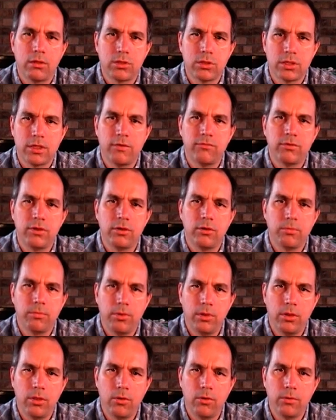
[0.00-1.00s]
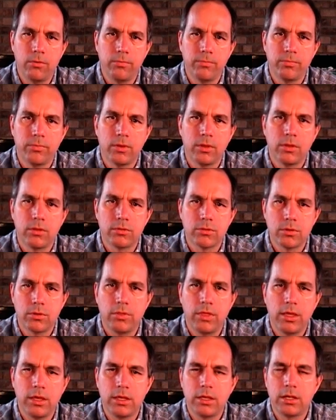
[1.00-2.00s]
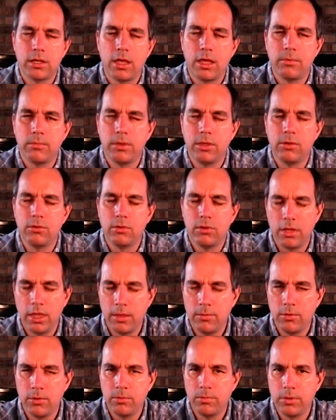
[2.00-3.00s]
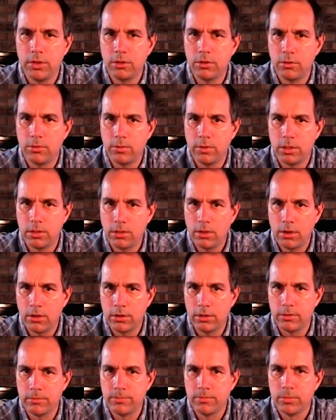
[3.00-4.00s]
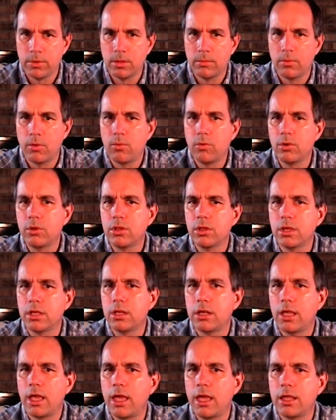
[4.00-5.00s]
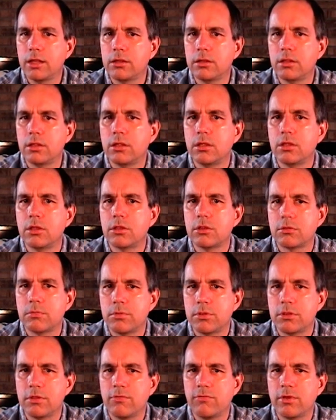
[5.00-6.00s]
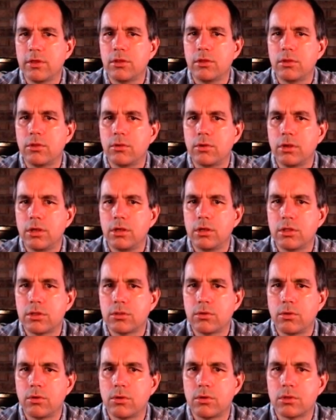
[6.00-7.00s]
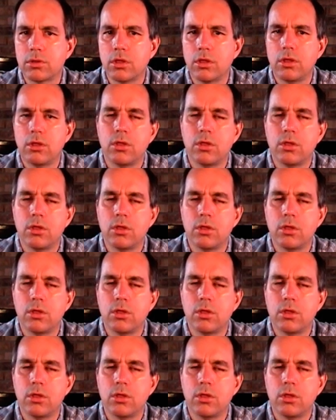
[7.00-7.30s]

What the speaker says: 70 or below. So they cannot be labeled mentally retarded. But we're looking at specific learning disorders.